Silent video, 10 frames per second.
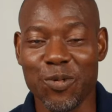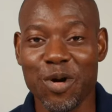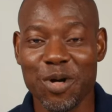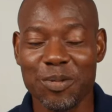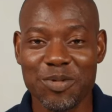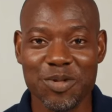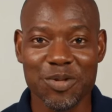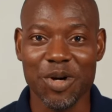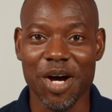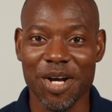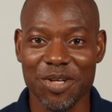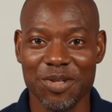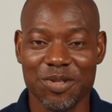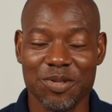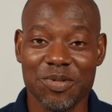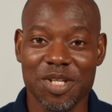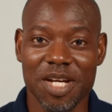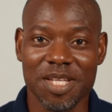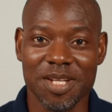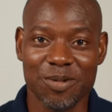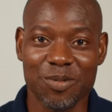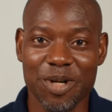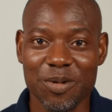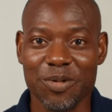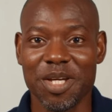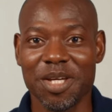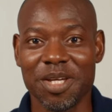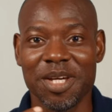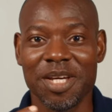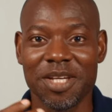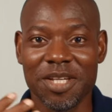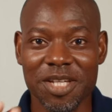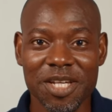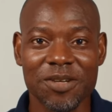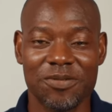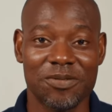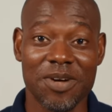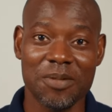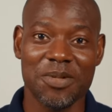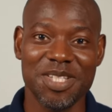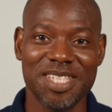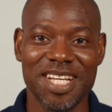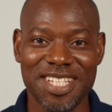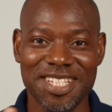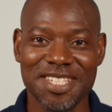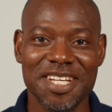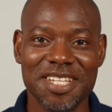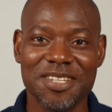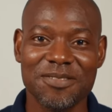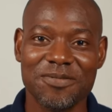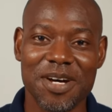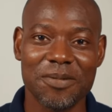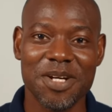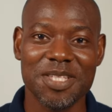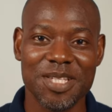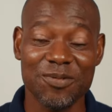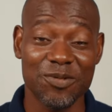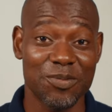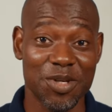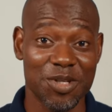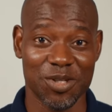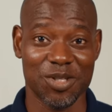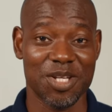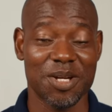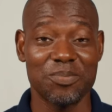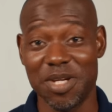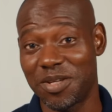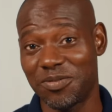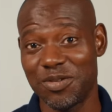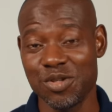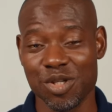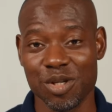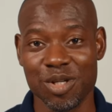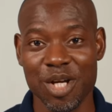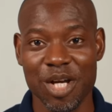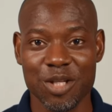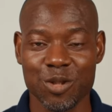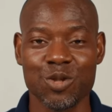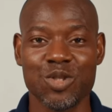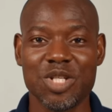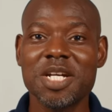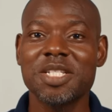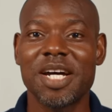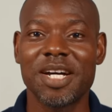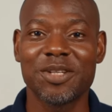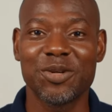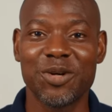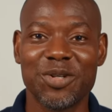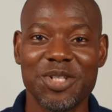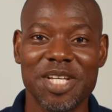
Welcome to our YouTube channel where we give farmers and intending farmers information that are beneficial to start and run